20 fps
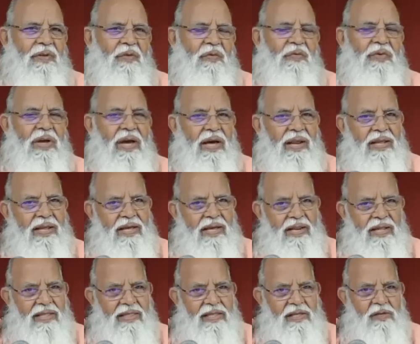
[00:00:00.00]
We are
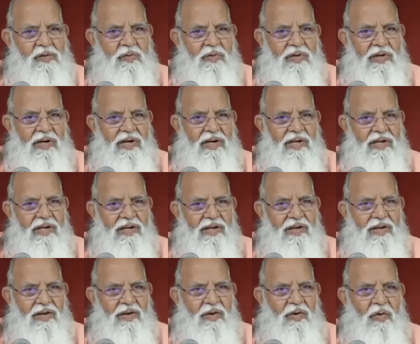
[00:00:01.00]
here in this world
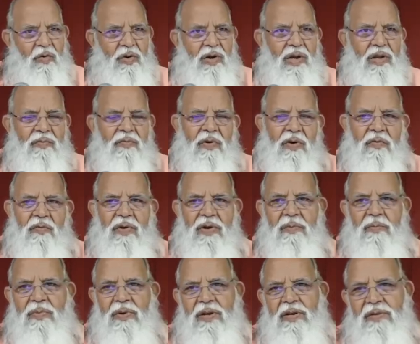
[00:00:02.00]
only for
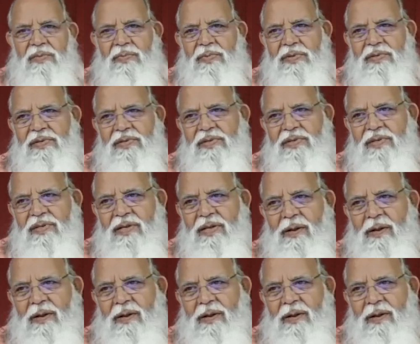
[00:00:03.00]
one purpose.